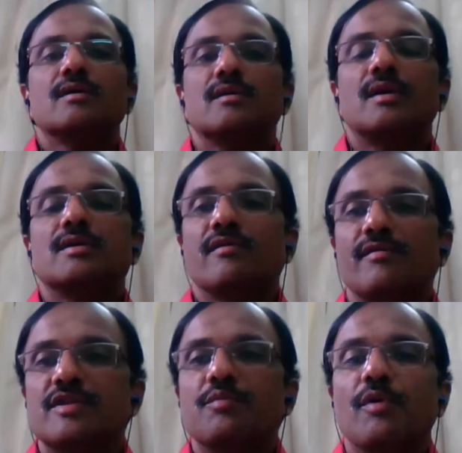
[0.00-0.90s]
That is
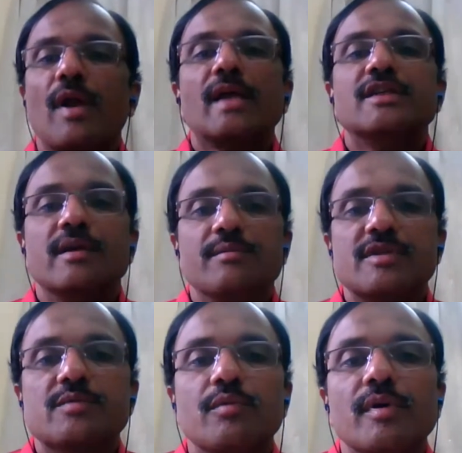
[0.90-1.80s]
often
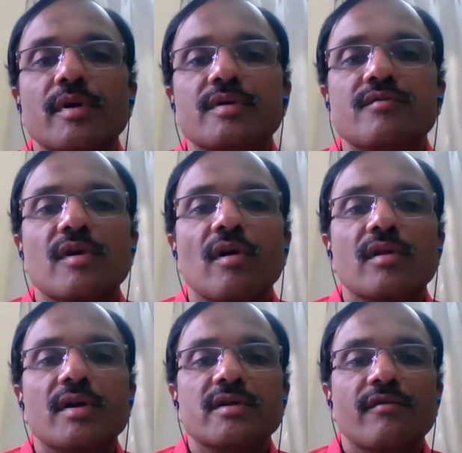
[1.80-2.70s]
sporangiums. We call
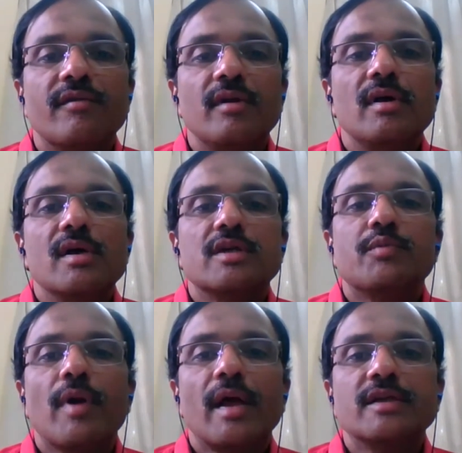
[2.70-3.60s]
that is often
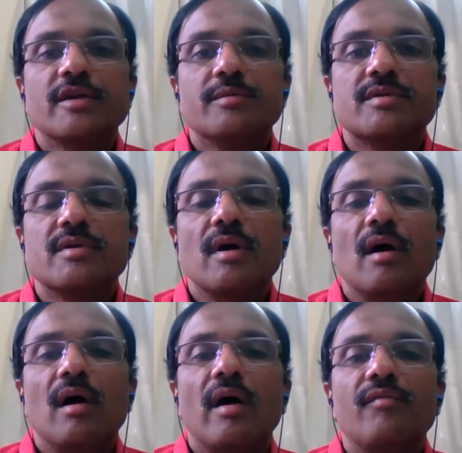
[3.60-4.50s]
sporangiums.
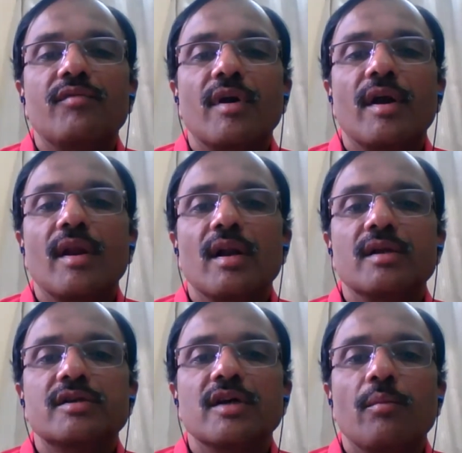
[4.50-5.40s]

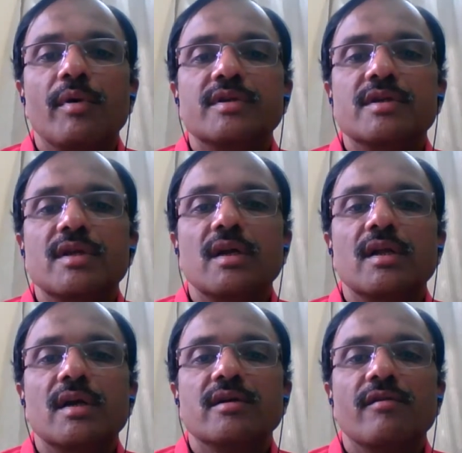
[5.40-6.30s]
Antheridial chambers is there,
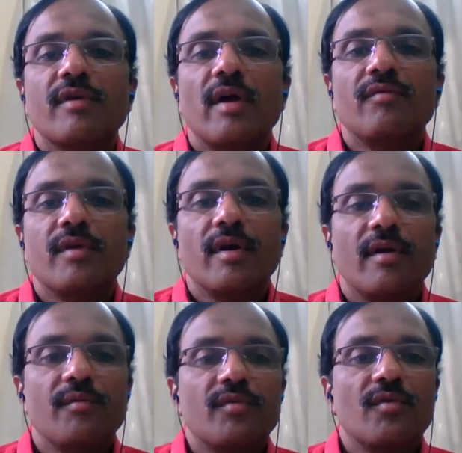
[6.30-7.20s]
that is often antheridial.
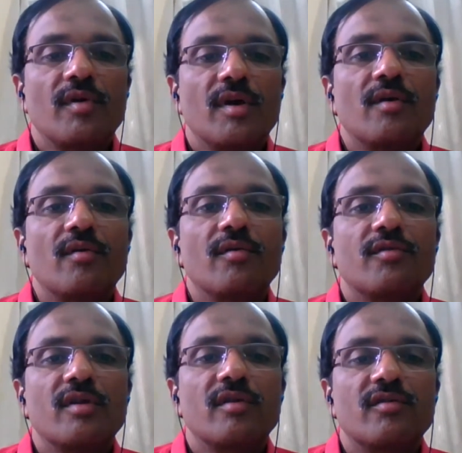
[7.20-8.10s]
So here now you
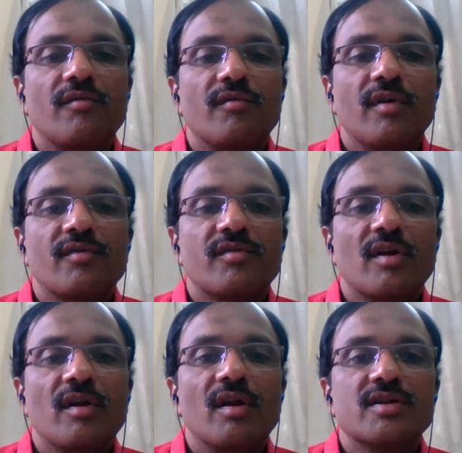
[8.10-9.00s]
see this often
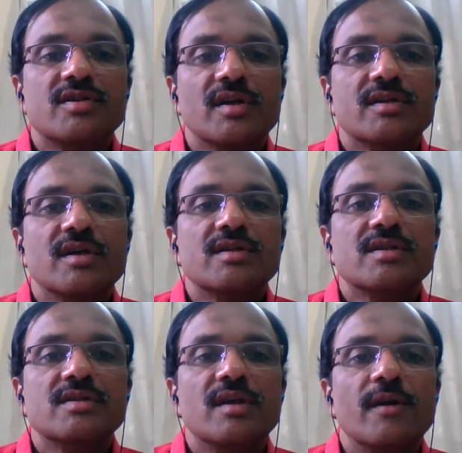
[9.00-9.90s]
external structures
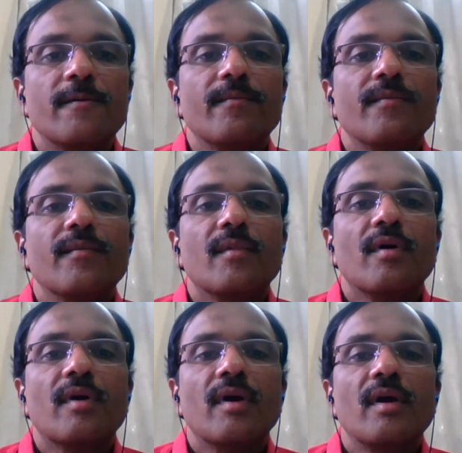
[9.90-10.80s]
is there.
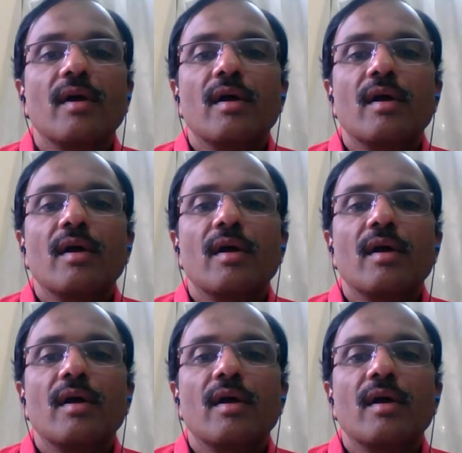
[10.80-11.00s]
Okay.